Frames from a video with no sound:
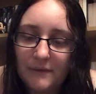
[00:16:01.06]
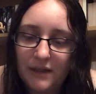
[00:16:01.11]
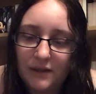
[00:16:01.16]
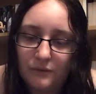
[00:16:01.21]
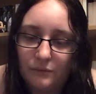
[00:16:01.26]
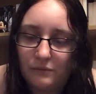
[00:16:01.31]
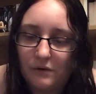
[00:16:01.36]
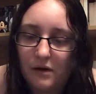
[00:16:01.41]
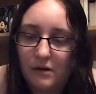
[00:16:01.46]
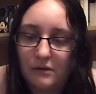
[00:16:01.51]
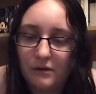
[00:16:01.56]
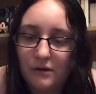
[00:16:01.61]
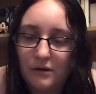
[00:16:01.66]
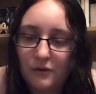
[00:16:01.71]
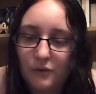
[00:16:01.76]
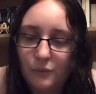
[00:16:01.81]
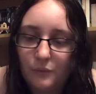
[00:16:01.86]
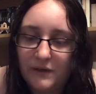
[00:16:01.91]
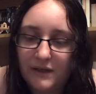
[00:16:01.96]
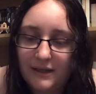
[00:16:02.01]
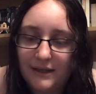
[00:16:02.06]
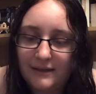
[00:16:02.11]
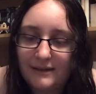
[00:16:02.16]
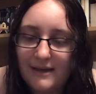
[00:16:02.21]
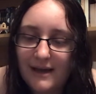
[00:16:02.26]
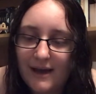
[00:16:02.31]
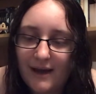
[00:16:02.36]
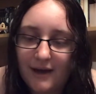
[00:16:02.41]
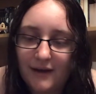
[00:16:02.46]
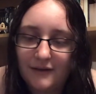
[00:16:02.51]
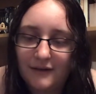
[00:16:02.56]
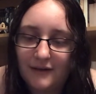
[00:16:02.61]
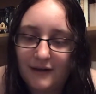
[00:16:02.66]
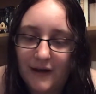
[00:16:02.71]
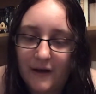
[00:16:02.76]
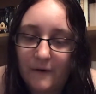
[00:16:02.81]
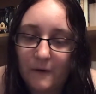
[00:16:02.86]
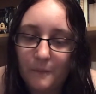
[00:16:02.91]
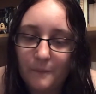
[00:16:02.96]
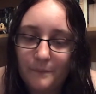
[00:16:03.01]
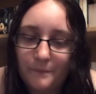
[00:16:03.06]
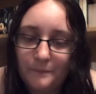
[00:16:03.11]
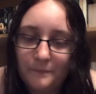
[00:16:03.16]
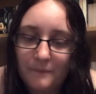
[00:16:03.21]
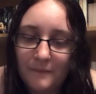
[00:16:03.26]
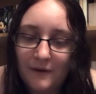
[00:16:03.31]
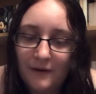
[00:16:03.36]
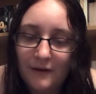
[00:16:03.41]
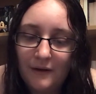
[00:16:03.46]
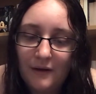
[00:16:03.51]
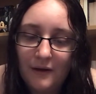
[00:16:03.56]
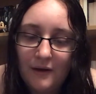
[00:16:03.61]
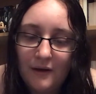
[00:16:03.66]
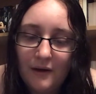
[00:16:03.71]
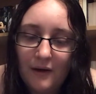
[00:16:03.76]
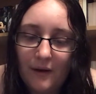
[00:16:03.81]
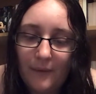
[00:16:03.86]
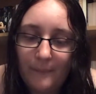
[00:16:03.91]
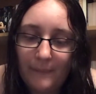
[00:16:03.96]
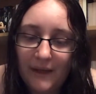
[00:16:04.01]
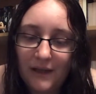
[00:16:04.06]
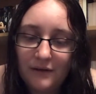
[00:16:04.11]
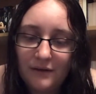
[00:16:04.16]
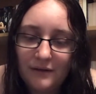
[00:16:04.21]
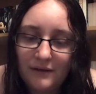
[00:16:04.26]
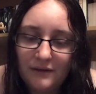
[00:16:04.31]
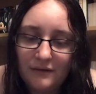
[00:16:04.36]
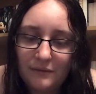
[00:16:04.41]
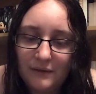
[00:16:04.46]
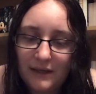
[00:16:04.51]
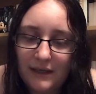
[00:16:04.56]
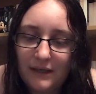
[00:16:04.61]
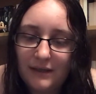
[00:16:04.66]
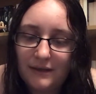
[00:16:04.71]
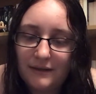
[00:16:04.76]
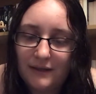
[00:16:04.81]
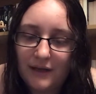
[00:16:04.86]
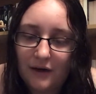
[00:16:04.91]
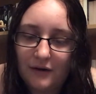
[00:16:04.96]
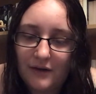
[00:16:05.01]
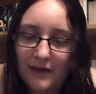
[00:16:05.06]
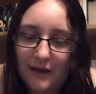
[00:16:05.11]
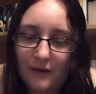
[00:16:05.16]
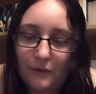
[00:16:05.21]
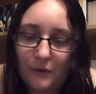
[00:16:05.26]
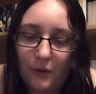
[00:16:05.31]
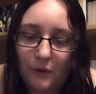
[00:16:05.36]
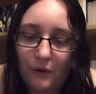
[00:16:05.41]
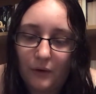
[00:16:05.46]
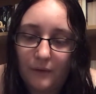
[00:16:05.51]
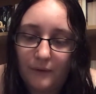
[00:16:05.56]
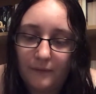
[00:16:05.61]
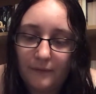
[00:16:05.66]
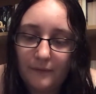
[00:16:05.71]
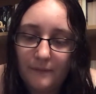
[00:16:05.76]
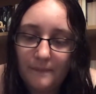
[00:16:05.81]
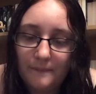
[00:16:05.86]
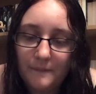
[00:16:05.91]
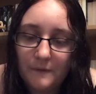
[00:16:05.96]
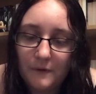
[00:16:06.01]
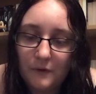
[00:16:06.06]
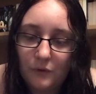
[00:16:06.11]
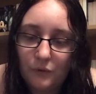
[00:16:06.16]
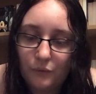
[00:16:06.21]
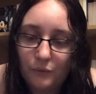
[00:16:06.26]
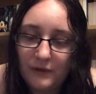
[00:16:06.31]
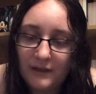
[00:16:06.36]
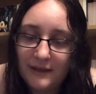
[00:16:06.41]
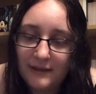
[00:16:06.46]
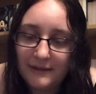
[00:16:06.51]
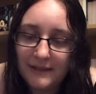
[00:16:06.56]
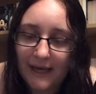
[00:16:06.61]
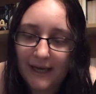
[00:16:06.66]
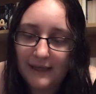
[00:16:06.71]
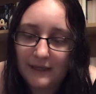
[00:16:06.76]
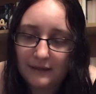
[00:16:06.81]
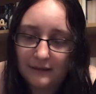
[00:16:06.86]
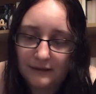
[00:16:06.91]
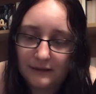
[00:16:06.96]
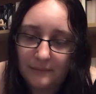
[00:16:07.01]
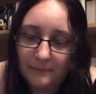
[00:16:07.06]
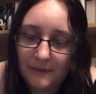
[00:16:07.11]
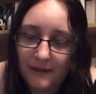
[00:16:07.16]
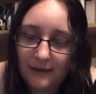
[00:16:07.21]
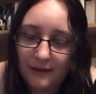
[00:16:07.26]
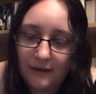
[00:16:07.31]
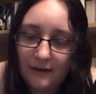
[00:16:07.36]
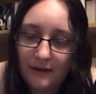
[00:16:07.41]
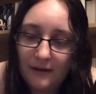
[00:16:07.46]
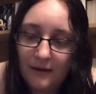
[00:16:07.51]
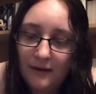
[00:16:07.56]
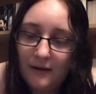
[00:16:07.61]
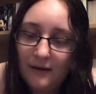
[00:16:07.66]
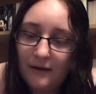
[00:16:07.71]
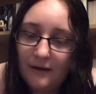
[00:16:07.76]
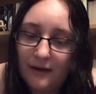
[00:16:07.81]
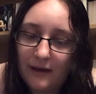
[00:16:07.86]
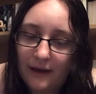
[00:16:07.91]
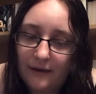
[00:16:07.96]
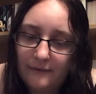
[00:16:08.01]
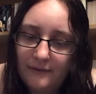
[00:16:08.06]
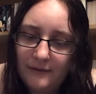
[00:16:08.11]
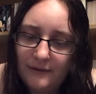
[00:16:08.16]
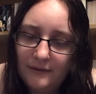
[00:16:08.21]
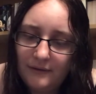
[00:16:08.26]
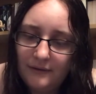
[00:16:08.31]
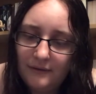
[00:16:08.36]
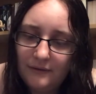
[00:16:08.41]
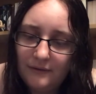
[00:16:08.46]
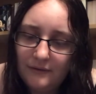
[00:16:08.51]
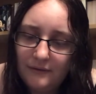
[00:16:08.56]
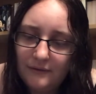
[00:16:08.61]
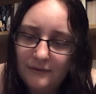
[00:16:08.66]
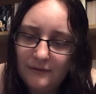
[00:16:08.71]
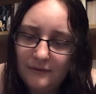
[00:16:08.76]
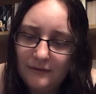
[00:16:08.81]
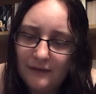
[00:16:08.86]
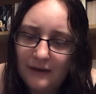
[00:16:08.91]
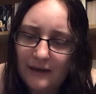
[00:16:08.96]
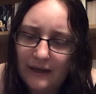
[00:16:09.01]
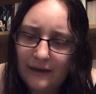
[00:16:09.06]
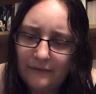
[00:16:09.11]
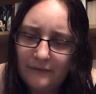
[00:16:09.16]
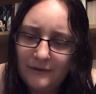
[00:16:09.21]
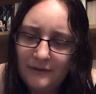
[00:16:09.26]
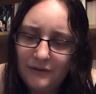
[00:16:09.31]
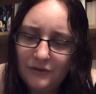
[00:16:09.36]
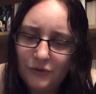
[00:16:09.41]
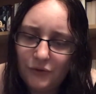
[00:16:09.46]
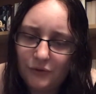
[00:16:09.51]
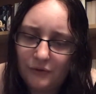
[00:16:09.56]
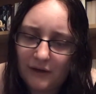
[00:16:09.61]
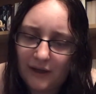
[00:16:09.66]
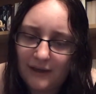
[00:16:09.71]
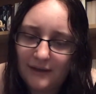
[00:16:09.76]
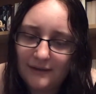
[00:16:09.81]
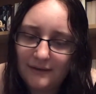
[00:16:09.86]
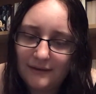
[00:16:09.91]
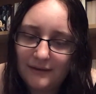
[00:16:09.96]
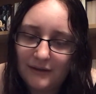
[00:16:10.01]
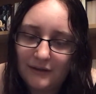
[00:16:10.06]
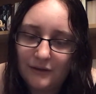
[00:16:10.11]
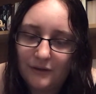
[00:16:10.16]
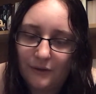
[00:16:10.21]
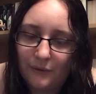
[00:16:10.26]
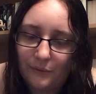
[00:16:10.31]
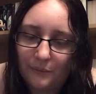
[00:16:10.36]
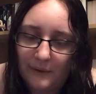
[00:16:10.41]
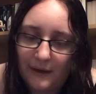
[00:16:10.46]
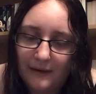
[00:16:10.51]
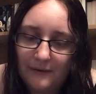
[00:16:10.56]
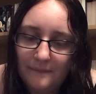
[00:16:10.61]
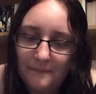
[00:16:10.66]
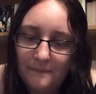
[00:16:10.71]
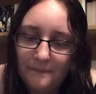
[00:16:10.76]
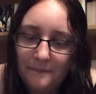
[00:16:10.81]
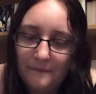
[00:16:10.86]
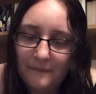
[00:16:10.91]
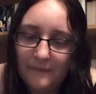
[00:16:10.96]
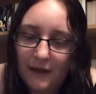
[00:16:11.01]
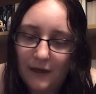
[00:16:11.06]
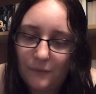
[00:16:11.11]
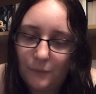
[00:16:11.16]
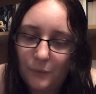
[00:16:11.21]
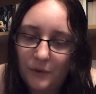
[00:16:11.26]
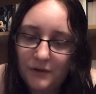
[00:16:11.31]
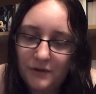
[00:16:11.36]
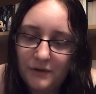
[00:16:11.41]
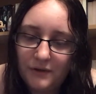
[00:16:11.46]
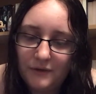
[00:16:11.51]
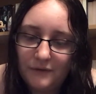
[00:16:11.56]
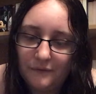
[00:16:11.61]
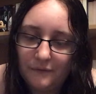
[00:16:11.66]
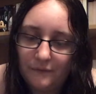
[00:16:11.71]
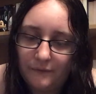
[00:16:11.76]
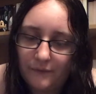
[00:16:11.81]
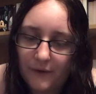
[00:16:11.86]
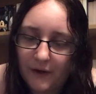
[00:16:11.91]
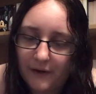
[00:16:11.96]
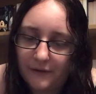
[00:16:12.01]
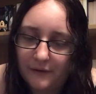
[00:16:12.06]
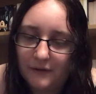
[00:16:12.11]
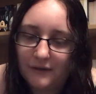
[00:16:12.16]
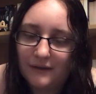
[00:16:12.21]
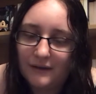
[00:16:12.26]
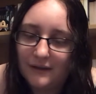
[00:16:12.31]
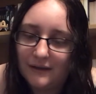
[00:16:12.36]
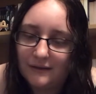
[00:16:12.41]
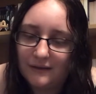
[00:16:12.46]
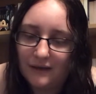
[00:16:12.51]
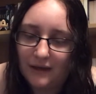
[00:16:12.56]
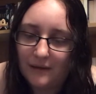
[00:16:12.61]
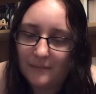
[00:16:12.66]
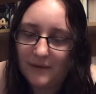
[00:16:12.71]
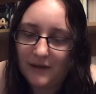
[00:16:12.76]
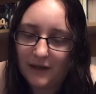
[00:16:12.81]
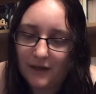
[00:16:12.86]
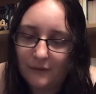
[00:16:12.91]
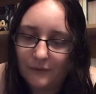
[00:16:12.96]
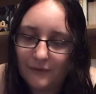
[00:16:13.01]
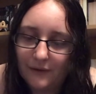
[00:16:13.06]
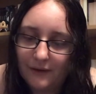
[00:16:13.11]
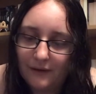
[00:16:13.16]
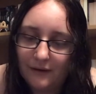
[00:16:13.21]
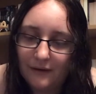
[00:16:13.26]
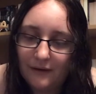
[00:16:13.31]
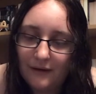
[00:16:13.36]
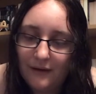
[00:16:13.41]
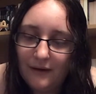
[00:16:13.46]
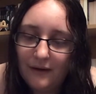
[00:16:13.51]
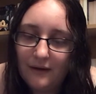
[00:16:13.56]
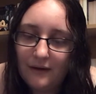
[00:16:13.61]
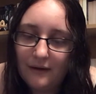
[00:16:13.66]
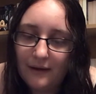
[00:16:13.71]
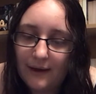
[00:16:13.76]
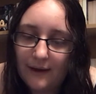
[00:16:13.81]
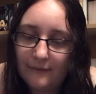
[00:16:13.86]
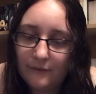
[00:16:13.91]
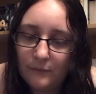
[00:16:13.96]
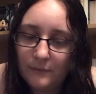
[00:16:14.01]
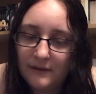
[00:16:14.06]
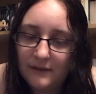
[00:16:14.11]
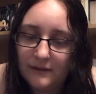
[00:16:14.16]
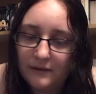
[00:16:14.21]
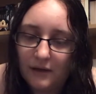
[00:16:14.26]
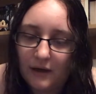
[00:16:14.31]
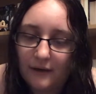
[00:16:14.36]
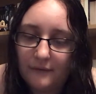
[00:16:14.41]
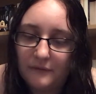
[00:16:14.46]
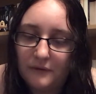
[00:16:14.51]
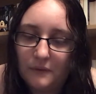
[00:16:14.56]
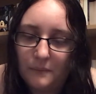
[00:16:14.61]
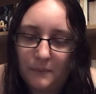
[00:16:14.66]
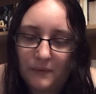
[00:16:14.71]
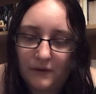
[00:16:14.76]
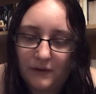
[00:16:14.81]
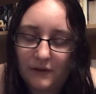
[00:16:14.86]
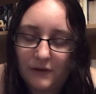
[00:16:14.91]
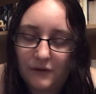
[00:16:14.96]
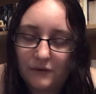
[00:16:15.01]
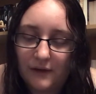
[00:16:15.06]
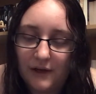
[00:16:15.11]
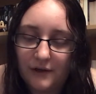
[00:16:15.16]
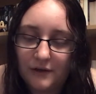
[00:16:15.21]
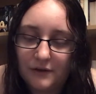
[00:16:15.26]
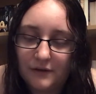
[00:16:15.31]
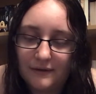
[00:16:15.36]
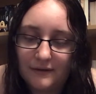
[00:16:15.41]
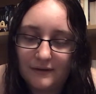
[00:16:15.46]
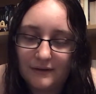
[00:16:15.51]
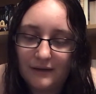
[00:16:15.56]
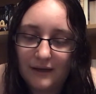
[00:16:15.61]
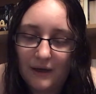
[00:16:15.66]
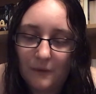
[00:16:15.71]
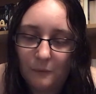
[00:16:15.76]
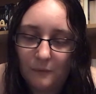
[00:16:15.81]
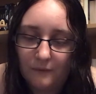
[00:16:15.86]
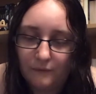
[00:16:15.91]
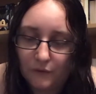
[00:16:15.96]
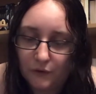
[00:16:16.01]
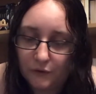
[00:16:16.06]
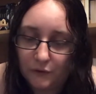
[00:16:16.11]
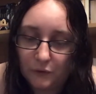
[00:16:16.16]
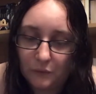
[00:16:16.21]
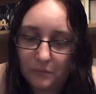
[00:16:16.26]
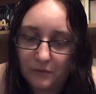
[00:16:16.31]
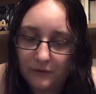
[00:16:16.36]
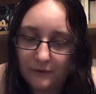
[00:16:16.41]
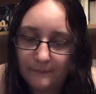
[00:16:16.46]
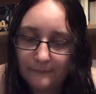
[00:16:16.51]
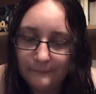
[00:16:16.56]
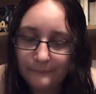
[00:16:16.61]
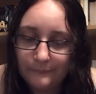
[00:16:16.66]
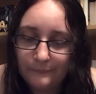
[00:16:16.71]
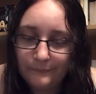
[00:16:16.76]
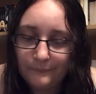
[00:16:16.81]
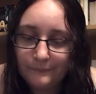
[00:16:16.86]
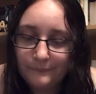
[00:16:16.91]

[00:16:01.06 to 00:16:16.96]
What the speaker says: Something's wrong. We need to act now. Michael is ready to tear down the cove. Rika's hiding something. Evan's Christ is a threat, and Winter's father is coming out there. Everyone is off in a million directions, and we're vulnerable.